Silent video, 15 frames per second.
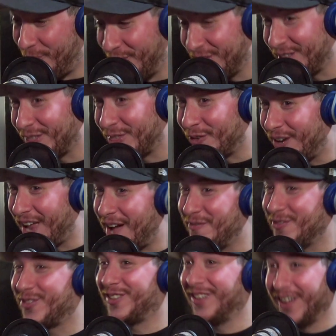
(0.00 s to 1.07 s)
1 to 3
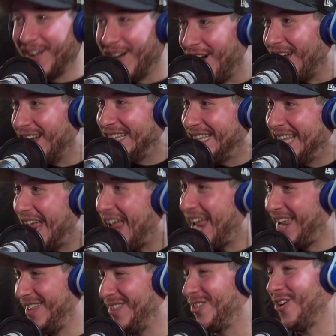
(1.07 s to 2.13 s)
average a
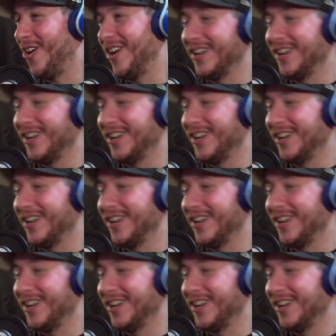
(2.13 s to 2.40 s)
day. Sorry.